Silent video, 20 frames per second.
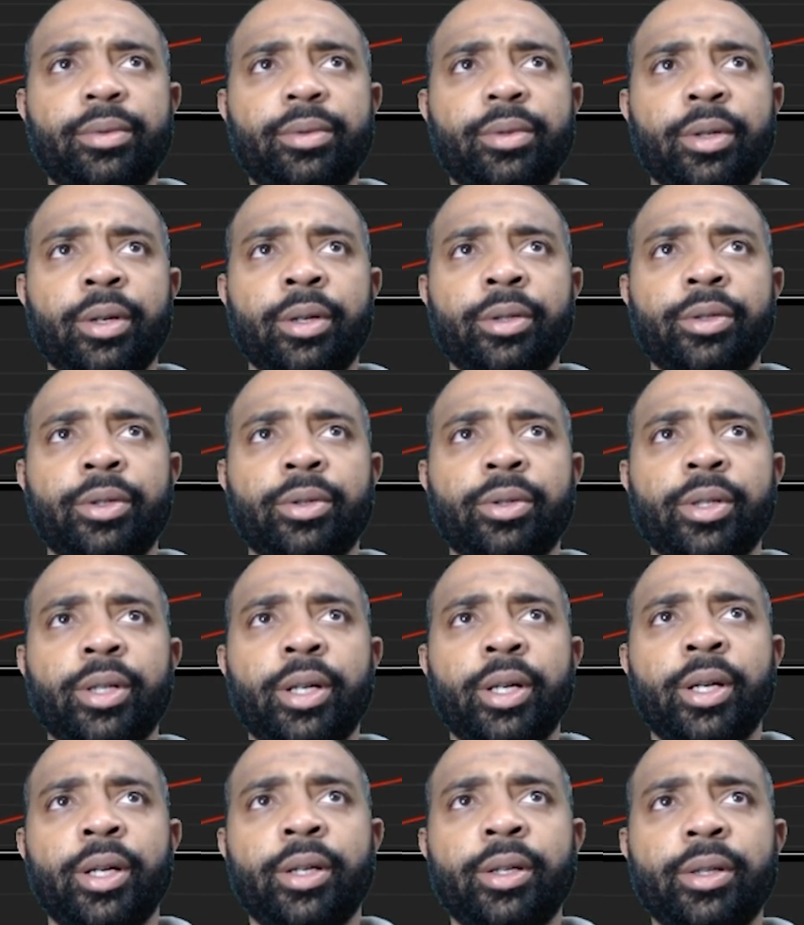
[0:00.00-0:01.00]

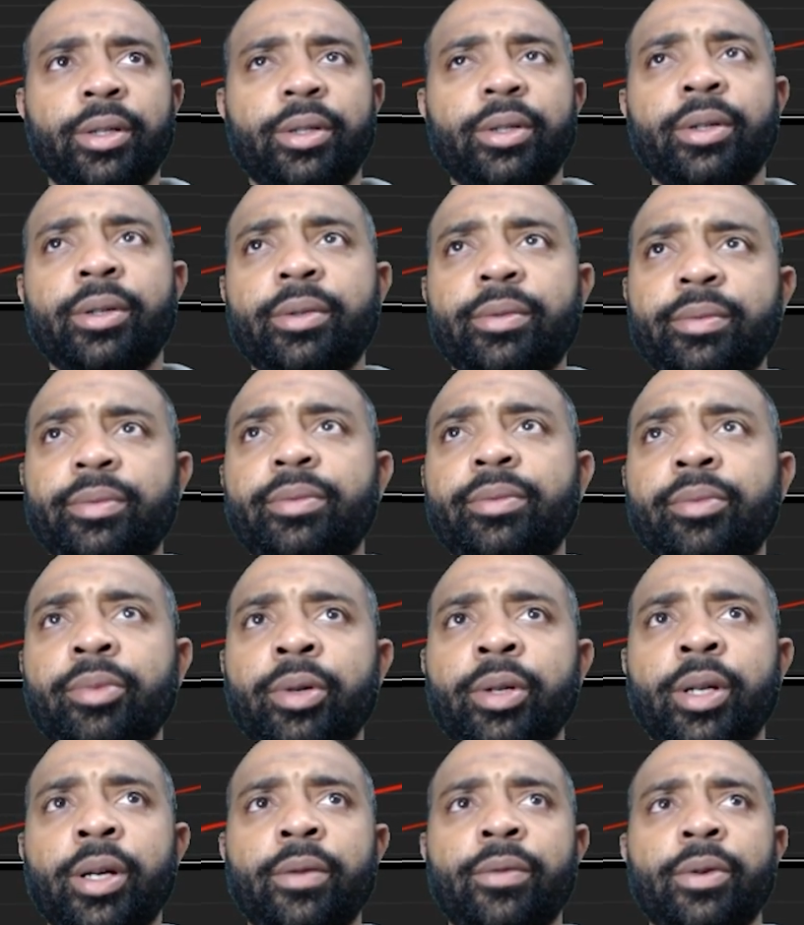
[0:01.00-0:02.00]
underlying or
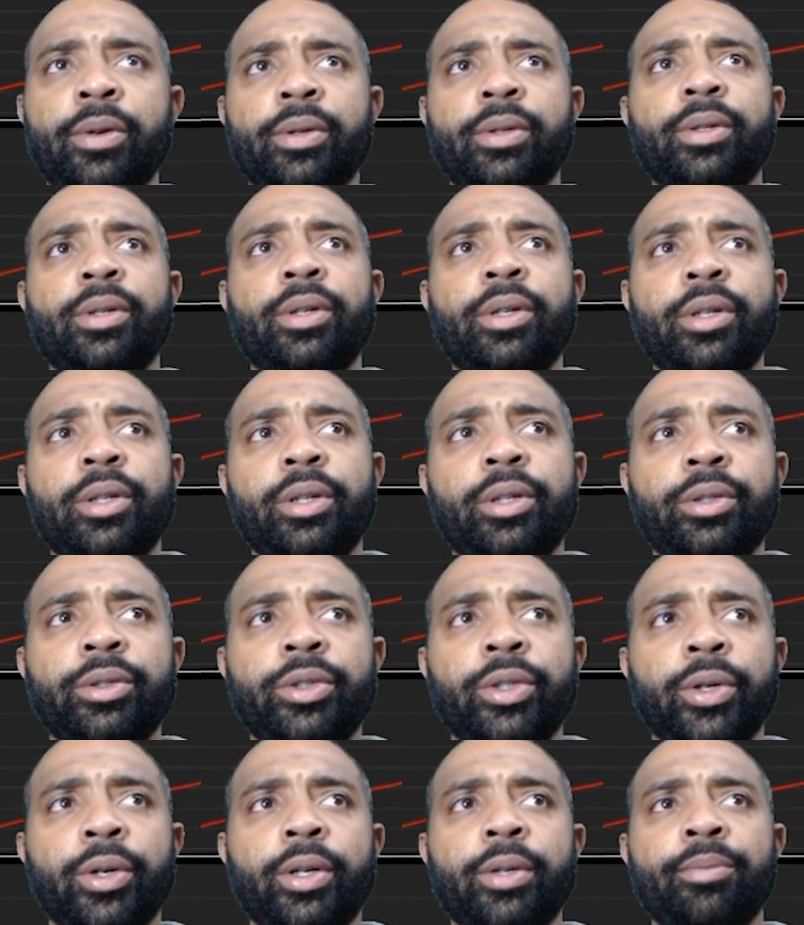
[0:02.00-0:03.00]
whatever
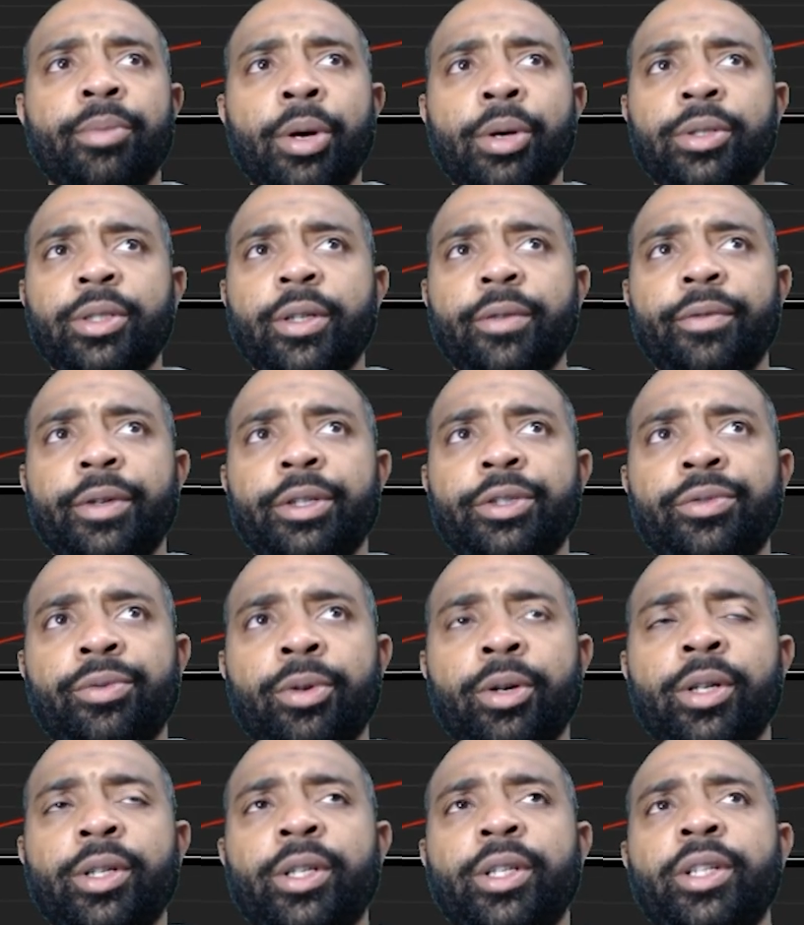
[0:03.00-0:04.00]
doing most of its
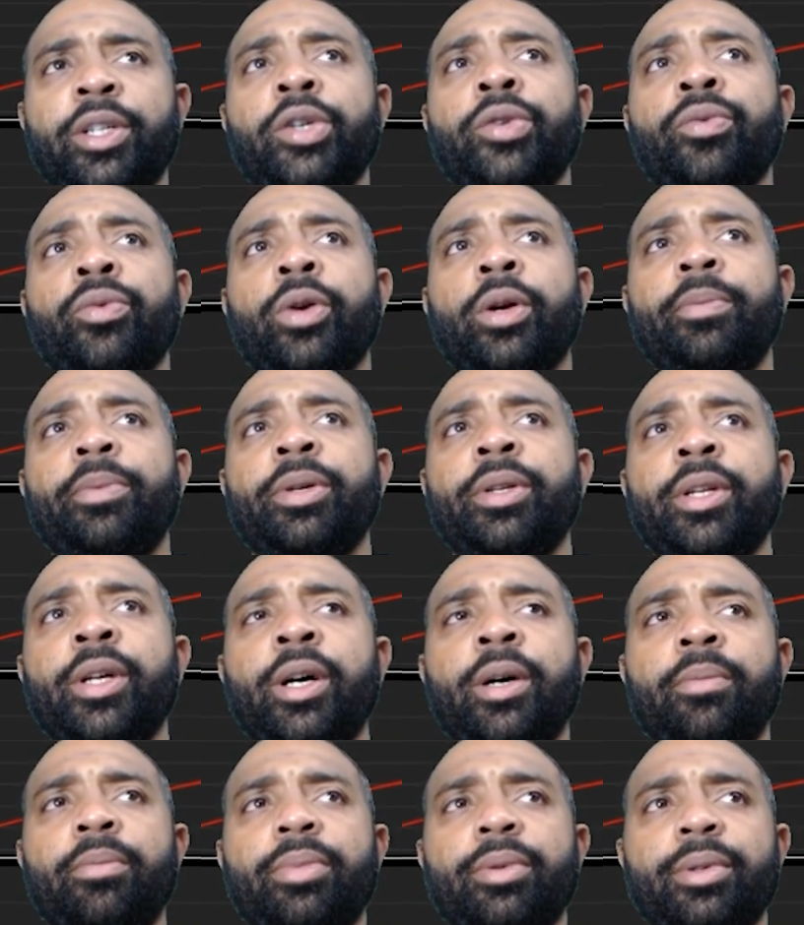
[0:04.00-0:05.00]
running and ripping
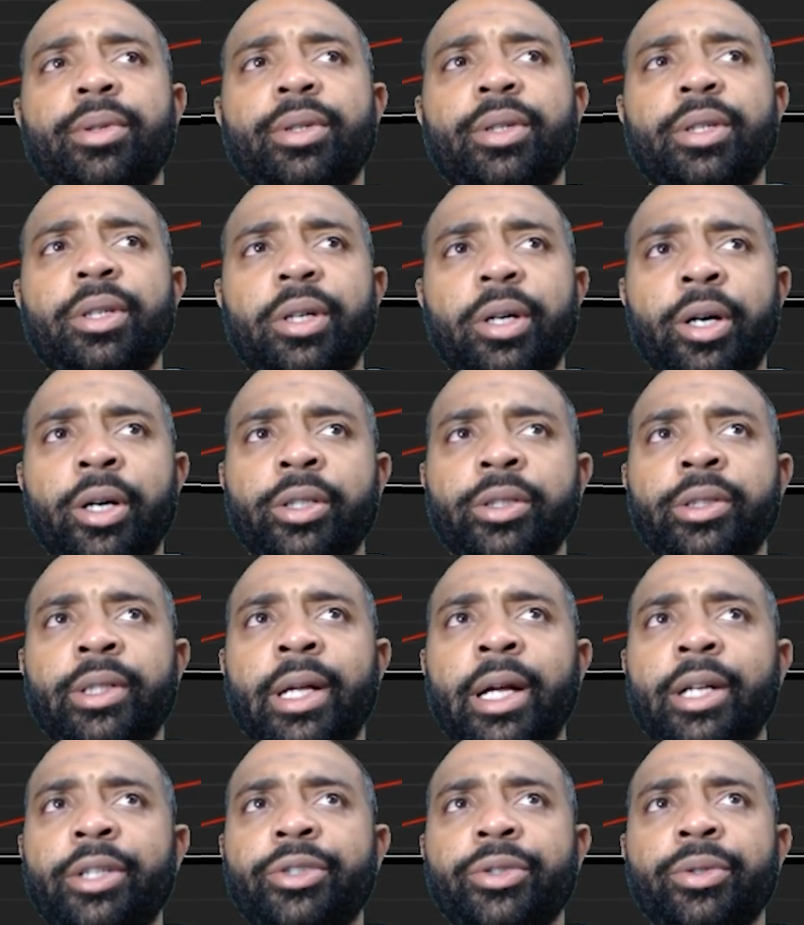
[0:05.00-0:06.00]
up
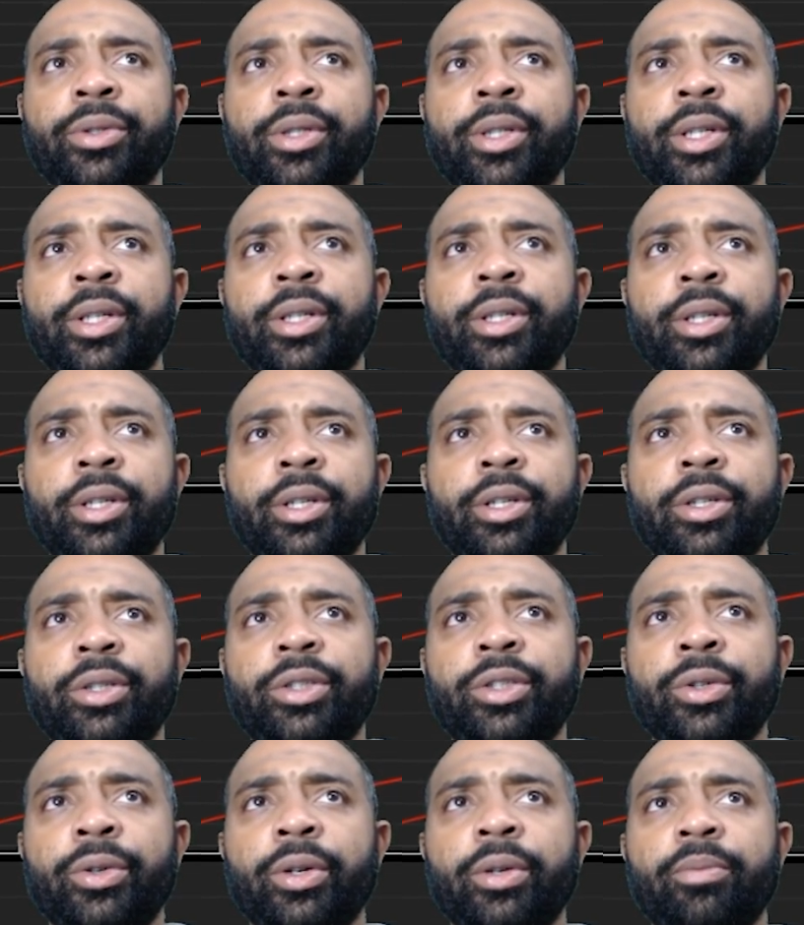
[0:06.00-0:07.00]
unnaturally
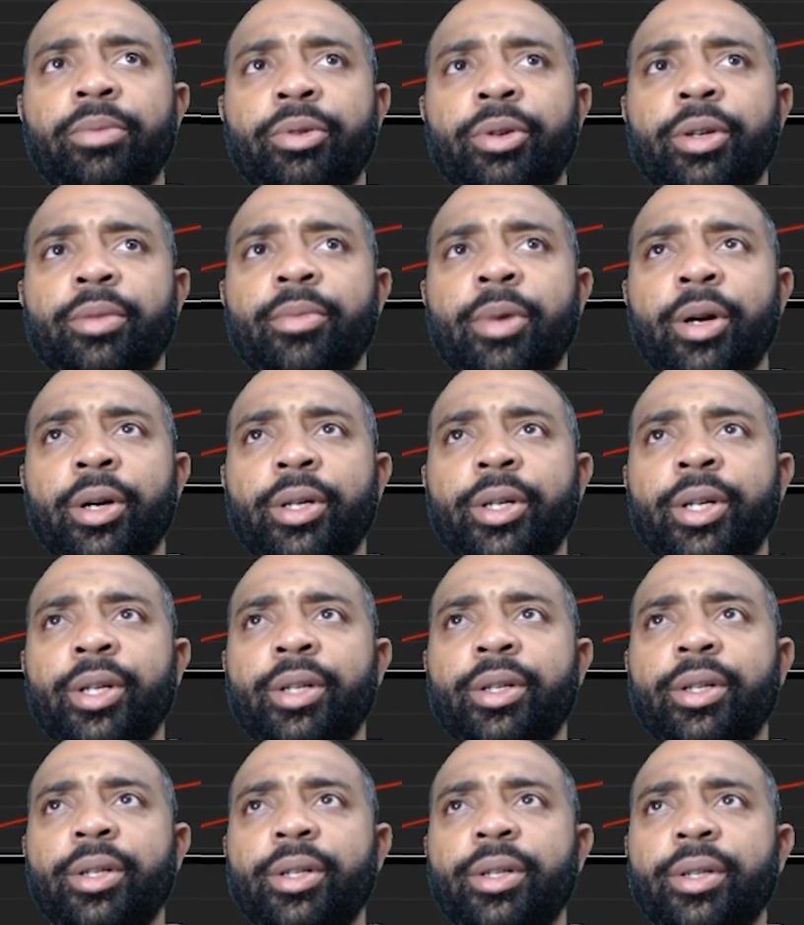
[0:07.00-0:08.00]
during pre-market,
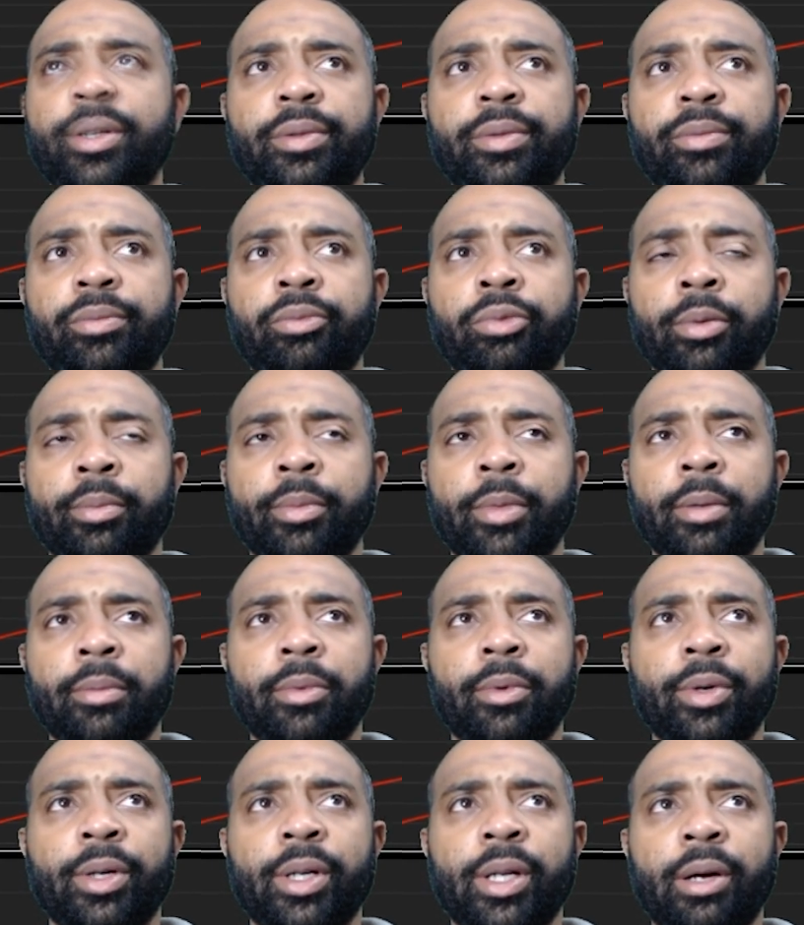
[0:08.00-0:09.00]
remember
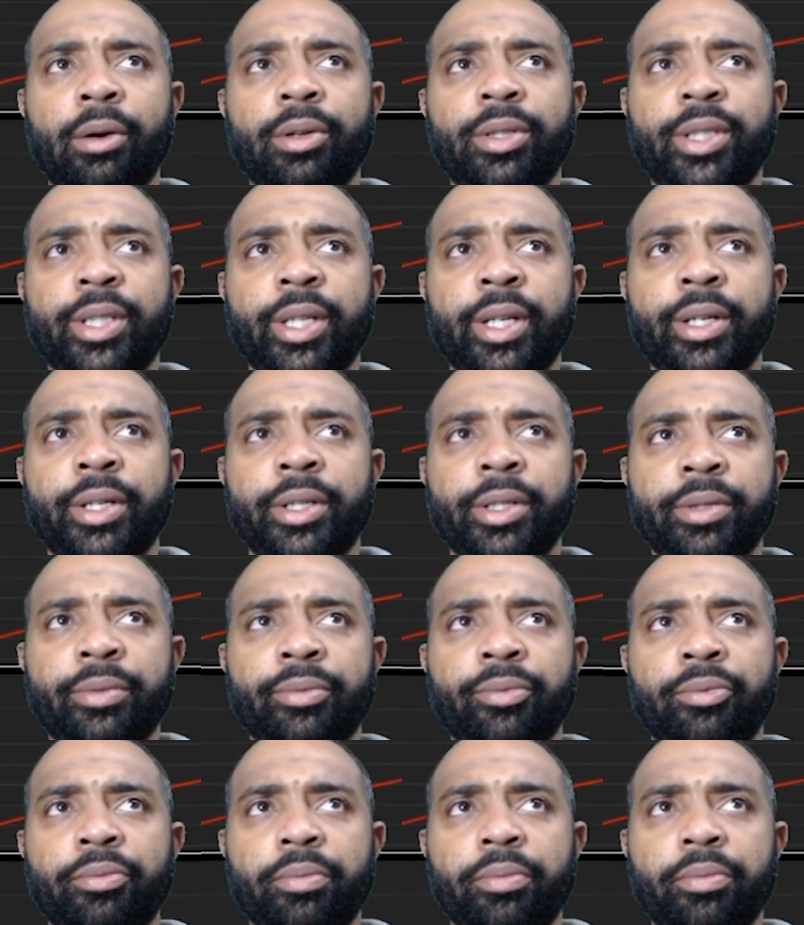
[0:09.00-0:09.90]
what I was saying.